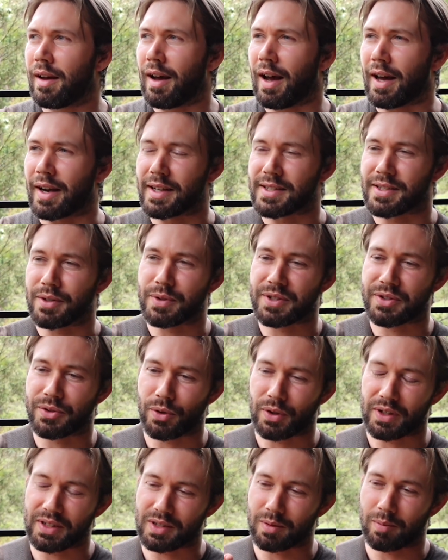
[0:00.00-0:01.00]
And as I was
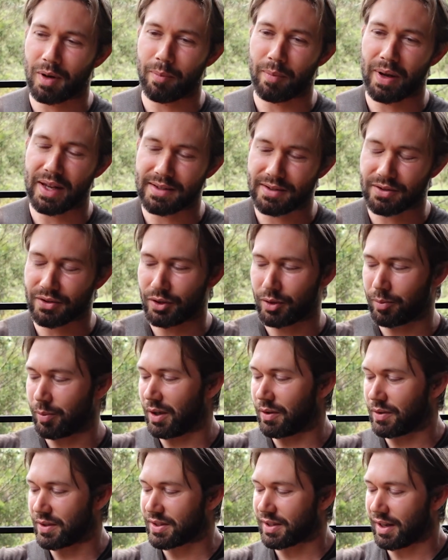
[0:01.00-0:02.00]
talking to my men's group, I
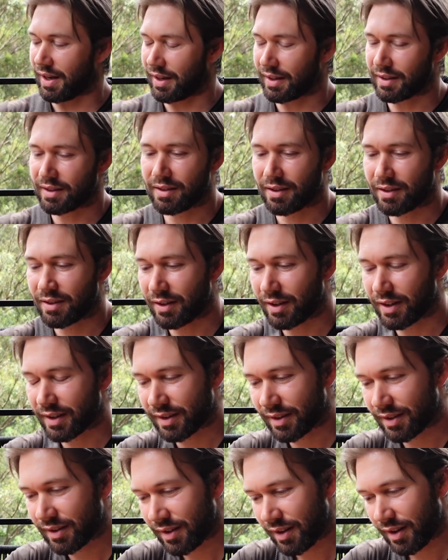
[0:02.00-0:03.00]
was saying, you know,
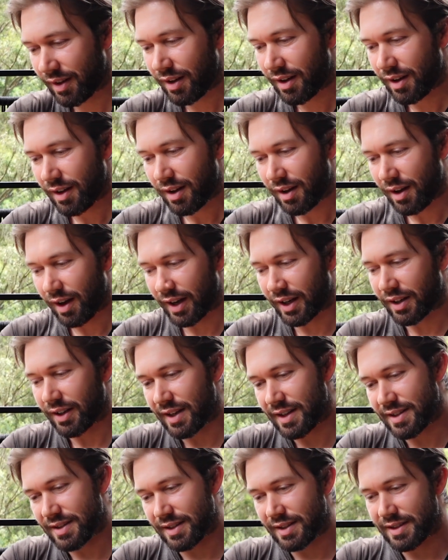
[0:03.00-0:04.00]
like, I could
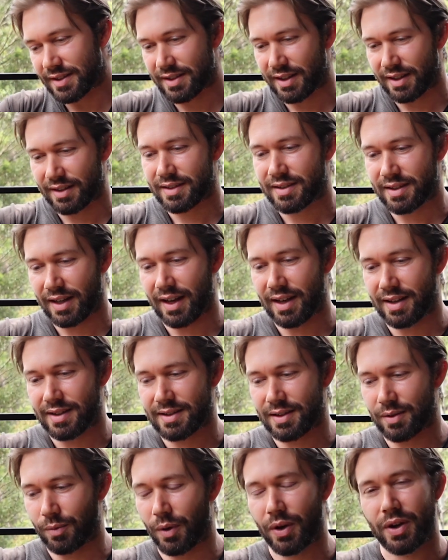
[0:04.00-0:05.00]
easily say
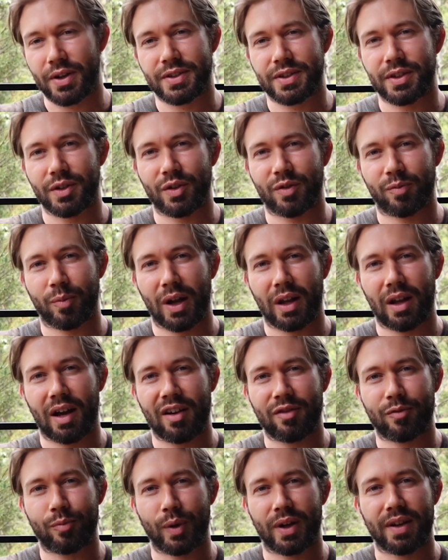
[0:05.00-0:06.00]
it's the worst year of my
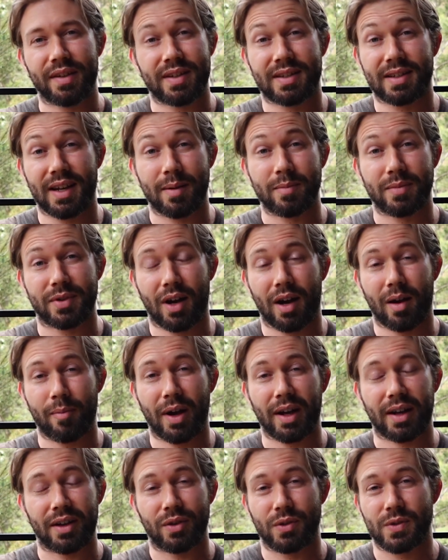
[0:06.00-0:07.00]
life, but at the same time
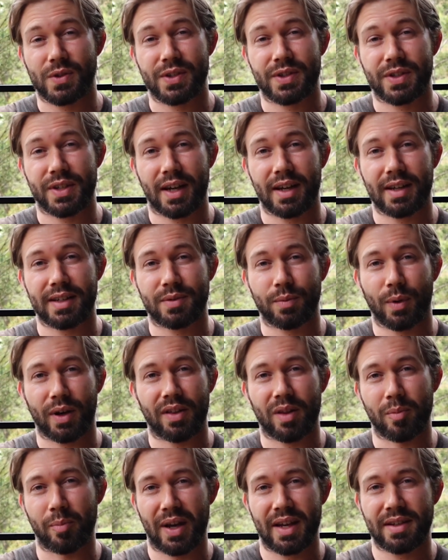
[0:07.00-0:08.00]
I can also say it's one
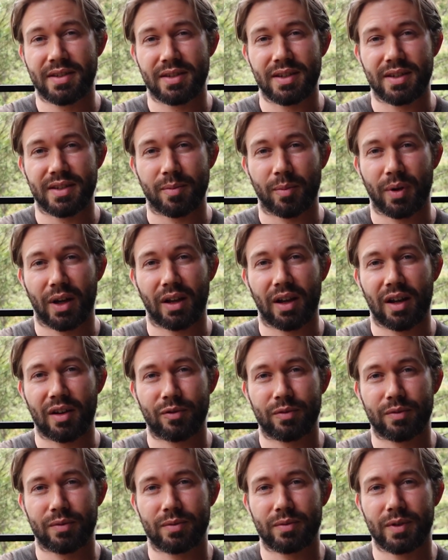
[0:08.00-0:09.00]
of the best years of my
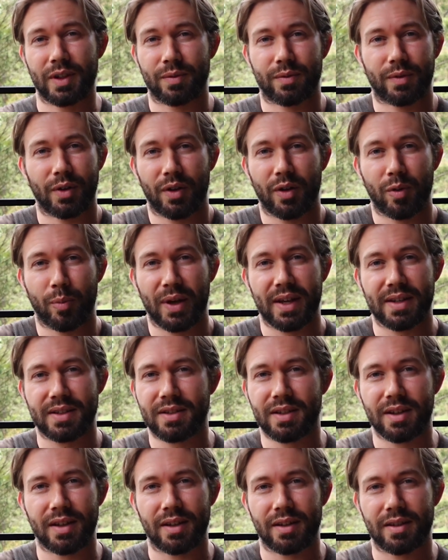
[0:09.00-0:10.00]
life, if not the
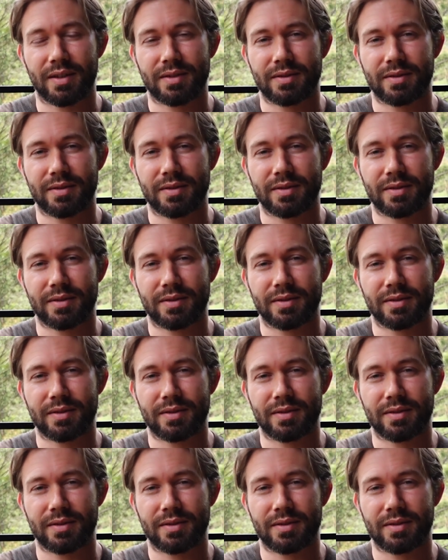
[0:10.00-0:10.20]
best year.